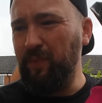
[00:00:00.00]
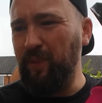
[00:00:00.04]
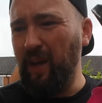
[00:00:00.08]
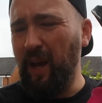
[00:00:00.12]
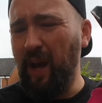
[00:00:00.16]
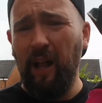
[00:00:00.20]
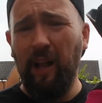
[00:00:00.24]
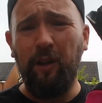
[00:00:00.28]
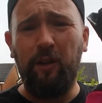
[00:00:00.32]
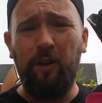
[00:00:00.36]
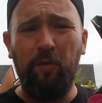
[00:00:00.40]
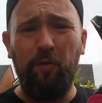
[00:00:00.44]

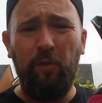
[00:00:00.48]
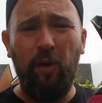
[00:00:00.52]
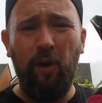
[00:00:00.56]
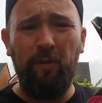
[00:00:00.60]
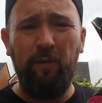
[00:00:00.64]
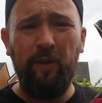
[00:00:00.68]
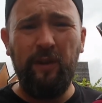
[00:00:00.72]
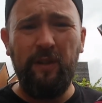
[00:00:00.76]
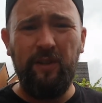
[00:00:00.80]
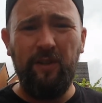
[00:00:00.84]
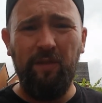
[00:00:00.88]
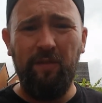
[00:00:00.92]

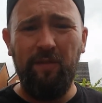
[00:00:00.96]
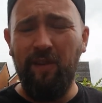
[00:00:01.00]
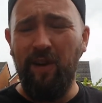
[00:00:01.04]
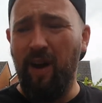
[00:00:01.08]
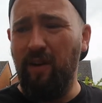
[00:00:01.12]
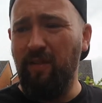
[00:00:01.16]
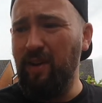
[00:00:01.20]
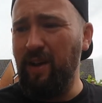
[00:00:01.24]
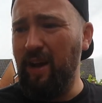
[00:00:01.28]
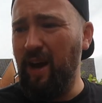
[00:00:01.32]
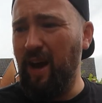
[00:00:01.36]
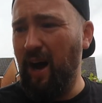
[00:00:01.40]
Alcafrost is a
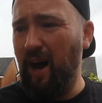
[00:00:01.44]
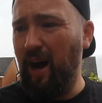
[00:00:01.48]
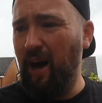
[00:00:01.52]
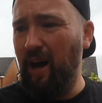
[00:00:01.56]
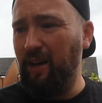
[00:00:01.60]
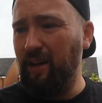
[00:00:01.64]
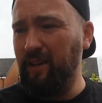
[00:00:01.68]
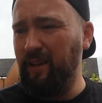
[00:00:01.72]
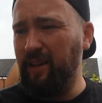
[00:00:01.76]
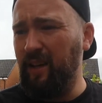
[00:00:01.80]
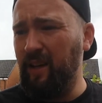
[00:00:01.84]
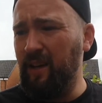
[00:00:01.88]
very
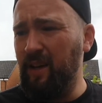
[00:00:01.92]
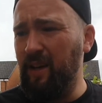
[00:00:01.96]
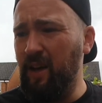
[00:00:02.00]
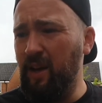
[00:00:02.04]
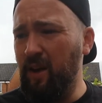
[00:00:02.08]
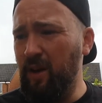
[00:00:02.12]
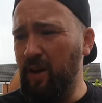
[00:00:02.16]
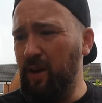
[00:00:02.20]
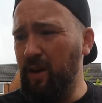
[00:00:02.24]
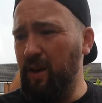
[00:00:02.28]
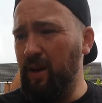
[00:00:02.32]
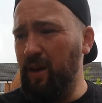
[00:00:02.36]
high
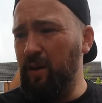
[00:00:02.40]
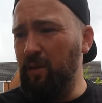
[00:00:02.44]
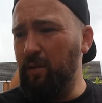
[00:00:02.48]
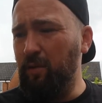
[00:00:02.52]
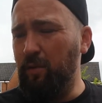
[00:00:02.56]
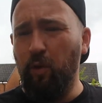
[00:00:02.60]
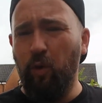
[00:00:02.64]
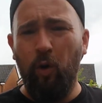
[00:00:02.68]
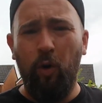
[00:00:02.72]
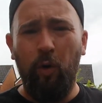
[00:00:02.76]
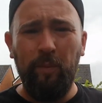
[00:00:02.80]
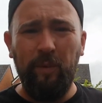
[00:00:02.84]

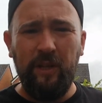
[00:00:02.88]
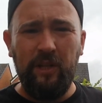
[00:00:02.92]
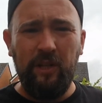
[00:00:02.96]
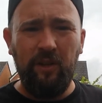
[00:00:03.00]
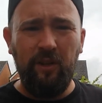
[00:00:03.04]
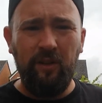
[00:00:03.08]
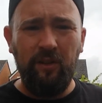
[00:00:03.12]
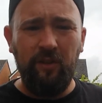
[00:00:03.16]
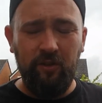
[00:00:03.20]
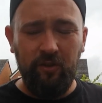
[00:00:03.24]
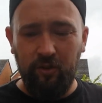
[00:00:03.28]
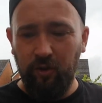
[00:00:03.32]
foaming
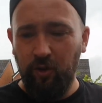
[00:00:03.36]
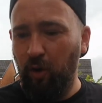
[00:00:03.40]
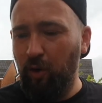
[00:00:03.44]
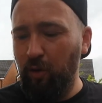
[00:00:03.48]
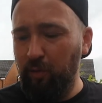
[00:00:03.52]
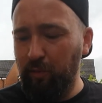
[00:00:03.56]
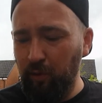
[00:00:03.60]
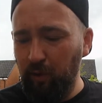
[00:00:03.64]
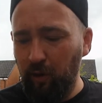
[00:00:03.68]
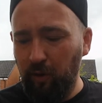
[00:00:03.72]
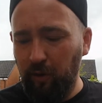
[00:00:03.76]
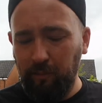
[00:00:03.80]
snow
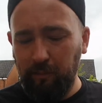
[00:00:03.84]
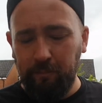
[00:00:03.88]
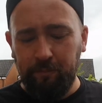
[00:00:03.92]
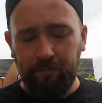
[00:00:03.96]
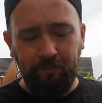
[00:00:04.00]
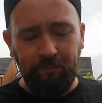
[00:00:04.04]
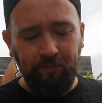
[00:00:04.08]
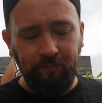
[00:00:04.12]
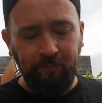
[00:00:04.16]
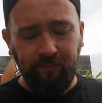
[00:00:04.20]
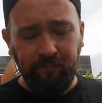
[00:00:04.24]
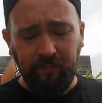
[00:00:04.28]
foam,
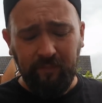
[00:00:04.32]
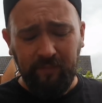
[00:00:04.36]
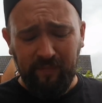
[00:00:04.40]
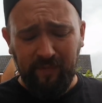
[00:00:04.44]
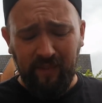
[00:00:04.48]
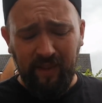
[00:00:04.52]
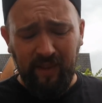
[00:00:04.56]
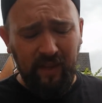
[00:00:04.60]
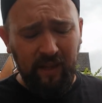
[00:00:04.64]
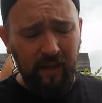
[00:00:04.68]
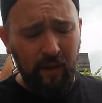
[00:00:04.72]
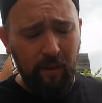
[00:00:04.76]

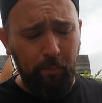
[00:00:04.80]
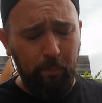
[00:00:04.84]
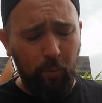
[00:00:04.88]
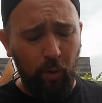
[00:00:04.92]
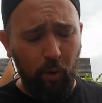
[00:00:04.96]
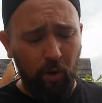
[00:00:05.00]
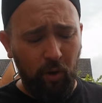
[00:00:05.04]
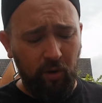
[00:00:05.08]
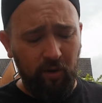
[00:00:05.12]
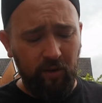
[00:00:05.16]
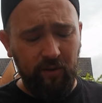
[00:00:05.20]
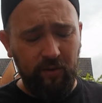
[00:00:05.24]

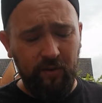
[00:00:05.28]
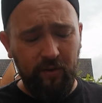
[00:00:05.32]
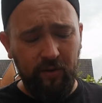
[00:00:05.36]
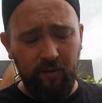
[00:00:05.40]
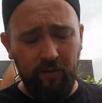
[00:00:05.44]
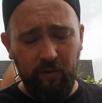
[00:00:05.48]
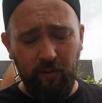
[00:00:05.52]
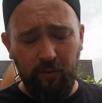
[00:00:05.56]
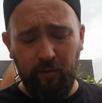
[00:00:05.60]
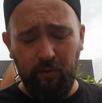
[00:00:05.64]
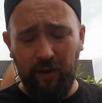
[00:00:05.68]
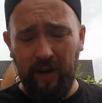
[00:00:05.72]
but
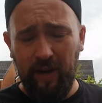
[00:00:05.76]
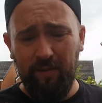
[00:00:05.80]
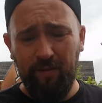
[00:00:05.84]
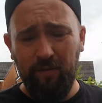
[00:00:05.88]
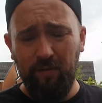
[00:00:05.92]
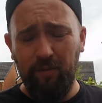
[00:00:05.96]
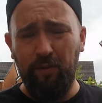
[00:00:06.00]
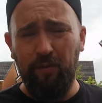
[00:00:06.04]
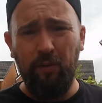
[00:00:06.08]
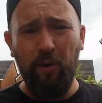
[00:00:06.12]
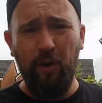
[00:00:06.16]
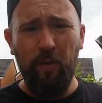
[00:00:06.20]

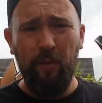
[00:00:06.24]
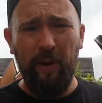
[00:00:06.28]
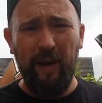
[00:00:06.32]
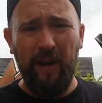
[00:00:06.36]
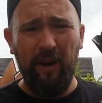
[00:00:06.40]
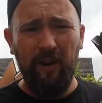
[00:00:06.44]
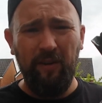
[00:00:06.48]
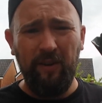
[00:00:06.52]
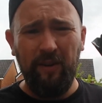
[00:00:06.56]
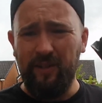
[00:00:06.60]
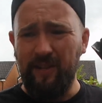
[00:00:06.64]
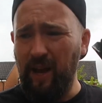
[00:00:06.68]
even through
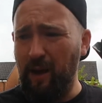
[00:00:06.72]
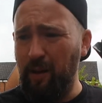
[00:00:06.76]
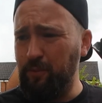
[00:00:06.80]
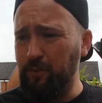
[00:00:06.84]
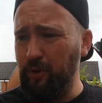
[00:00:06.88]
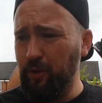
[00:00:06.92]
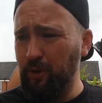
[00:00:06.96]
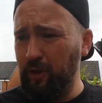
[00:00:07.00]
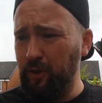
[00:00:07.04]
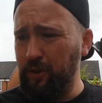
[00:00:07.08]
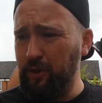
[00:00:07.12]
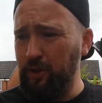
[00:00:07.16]
here it's
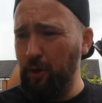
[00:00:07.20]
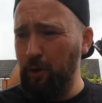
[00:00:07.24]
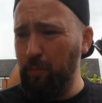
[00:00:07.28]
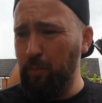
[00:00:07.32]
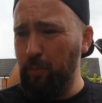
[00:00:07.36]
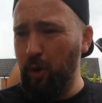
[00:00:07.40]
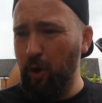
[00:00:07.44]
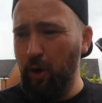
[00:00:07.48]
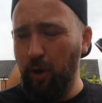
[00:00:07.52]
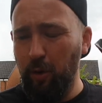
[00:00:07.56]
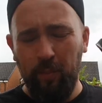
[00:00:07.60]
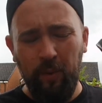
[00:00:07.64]
absolutely
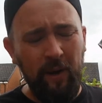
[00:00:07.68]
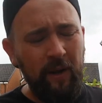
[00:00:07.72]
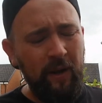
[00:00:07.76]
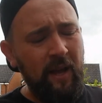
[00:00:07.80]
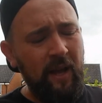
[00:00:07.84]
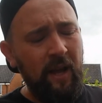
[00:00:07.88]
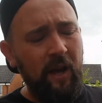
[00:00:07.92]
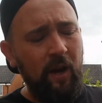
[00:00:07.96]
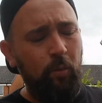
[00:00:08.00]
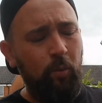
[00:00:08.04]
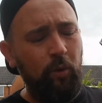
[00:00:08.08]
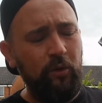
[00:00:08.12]
superb.
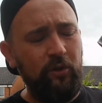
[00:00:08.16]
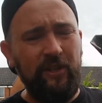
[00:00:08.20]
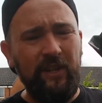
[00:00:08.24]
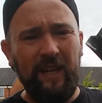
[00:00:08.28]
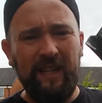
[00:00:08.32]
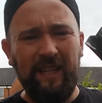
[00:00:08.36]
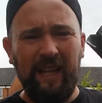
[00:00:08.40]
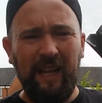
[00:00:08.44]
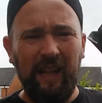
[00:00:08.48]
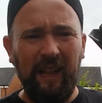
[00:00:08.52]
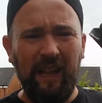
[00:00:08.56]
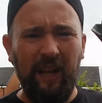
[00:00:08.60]
Would say
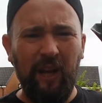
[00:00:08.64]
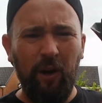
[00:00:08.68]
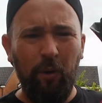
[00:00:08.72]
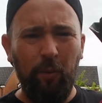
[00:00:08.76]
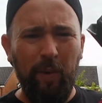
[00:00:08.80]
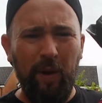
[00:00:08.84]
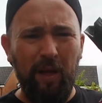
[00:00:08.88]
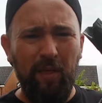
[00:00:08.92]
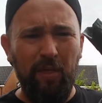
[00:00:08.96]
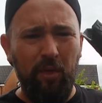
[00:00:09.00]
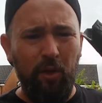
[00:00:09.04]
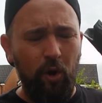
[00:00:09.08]
it's a little
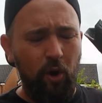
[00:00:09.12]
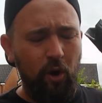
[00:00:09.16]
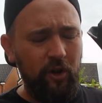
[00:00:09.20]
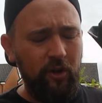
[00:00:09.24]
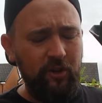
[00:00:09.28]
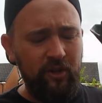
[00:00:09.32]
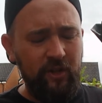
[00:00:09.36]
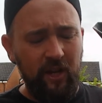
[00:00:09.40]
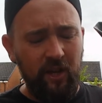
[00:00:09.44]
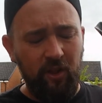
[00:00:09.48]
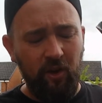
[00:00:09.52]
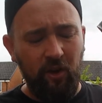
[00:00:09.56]
bit
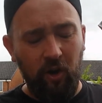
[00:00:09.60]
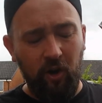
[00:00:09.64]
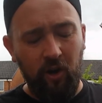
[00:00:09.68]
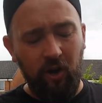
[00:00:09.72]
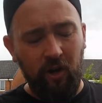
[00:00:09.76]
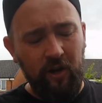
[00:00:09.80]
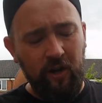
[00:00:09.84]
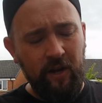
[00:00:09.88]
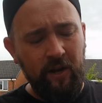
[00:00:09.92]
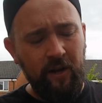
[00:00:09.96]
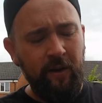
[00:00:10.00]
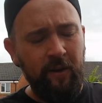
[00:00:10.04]
thirsty though.
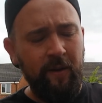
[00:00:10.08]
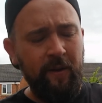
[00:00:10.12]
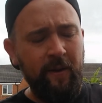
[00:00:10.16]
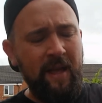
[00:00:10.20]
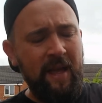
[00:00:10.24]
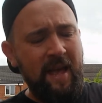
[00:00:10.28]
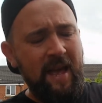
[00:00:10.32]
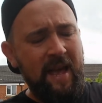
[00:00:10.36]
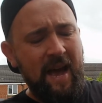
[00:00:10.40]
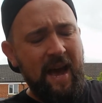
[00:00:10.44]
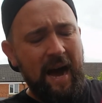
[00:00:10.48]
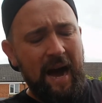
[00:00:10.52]

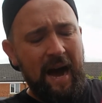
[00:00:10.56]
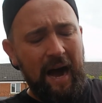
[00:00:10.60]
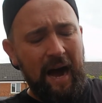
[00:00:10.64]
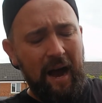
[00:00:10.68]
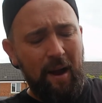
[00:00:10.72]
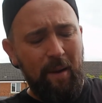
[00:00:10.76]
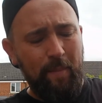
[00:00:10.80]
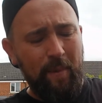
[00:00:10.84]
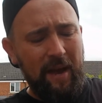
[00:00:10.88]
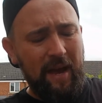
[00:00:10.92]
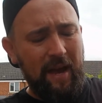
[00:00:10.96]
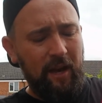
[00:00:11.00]

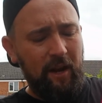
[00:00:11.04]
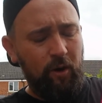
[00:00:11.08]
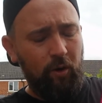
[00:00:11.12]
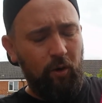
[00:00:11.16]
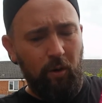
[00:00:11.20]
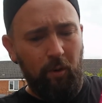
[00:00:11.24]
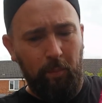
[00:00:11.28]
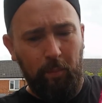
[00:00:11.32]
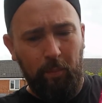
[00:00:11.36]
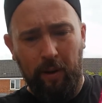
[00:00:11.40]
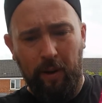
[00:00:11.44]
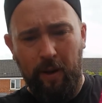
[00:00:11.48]
I made
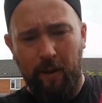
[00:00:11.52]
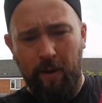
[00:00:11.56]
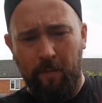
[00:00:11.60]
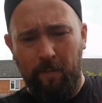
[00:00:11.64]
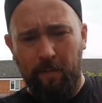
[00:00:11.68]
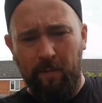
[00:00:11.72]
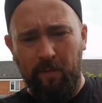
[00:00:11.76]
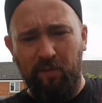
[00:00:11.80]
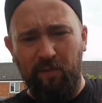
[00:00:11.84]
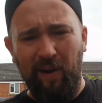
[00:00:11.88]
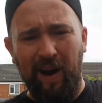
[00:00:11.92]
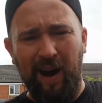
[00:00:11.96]
up
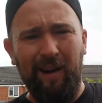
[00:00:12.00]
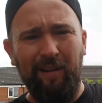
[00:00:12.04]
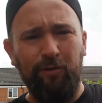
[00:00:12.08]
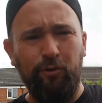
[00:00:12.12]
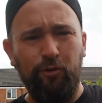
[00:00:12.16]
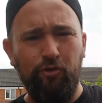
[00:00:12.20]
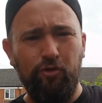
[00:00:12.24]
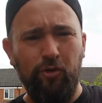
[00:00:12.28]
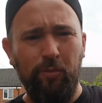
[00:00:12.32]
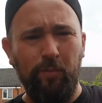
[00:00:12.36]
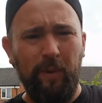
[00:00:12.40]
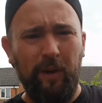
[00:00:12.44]

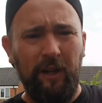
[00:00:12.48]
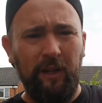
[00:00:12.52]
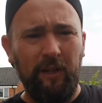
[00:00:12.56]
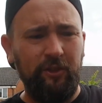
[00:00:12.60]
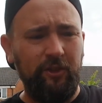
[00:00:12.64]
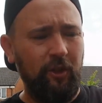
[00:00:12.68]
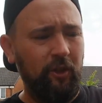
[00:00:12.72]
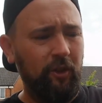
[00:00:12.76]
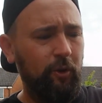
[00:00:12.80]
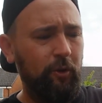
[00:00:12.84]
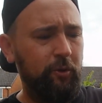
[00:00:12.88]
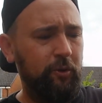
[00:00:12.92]
500 ml of
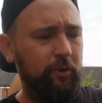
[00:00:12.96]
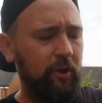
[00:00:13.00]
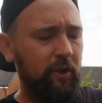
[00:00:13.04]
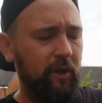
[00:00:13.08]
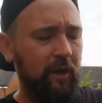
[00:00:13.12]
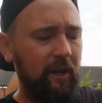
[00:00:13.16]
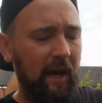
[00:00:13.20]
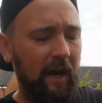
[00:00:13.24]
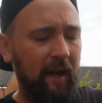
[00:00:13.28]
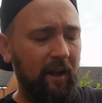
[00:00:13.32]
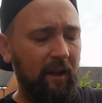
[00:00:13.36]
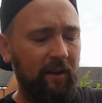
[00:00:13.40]

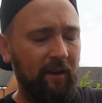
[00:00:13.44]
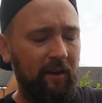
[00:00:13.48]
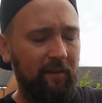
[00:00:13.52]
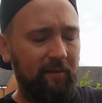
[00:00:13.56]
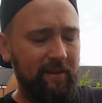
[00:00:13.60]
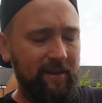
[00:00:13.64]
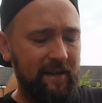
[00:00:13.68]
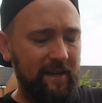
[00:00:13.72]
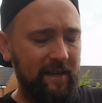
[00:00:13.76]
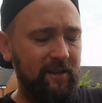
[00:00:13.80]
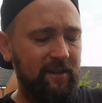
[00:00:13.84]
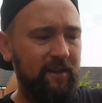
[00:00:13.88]
solution and I've
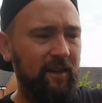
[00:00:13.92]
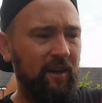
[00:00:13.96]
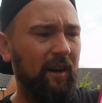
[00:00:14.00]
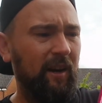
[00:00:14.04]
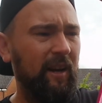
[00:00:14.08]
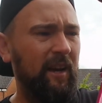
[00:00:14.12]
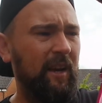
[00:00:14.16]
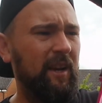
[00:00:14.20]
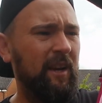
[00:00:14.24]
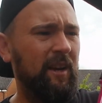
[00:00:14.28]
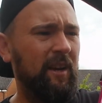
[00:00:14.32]
easily